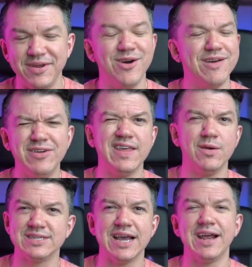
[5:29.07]
You know, everything
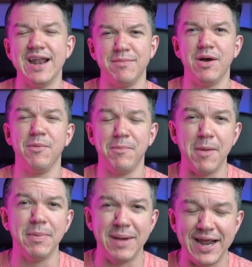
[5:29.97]
was like kind of about
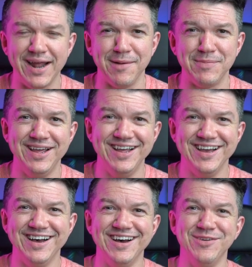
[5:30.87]
pumping my head up
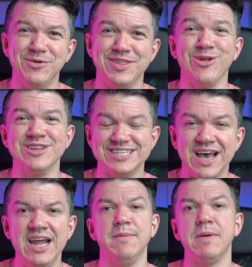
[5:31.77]
uh, with all this
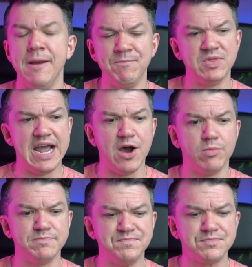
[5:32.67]
hype. Now,